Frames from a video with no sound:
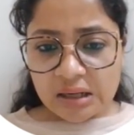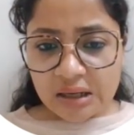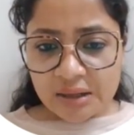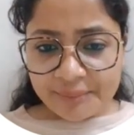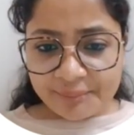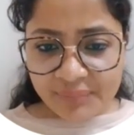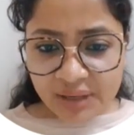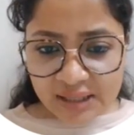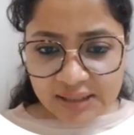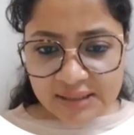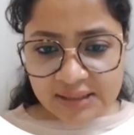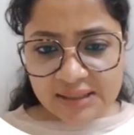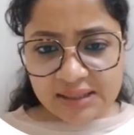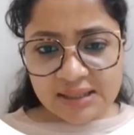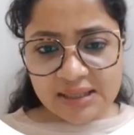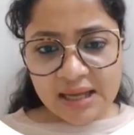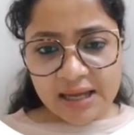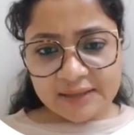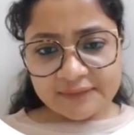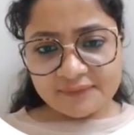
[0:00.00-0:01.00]

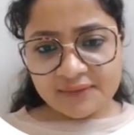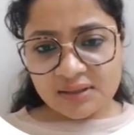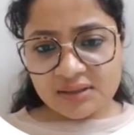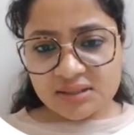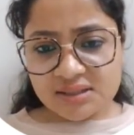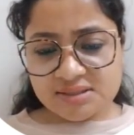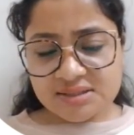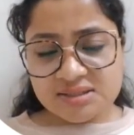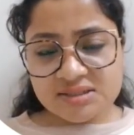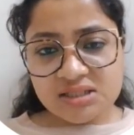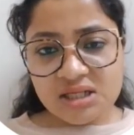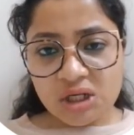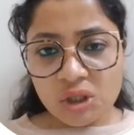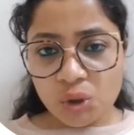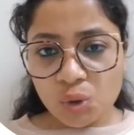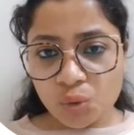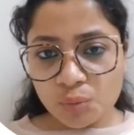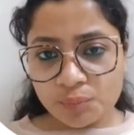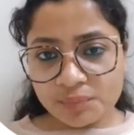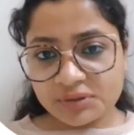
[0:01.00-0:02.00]
mainly, I think this is the
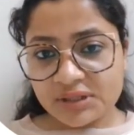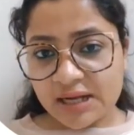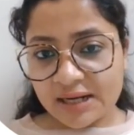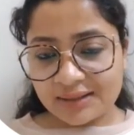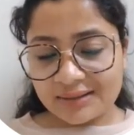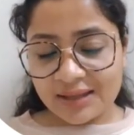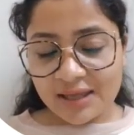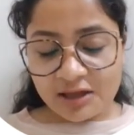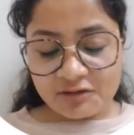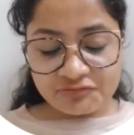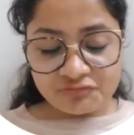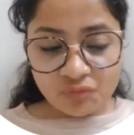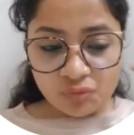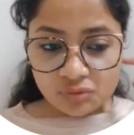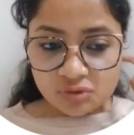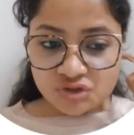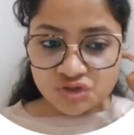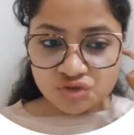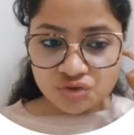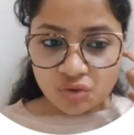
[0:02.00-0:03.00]
loop that they have
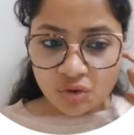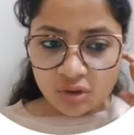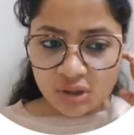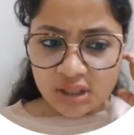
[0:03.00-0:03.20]
focused on.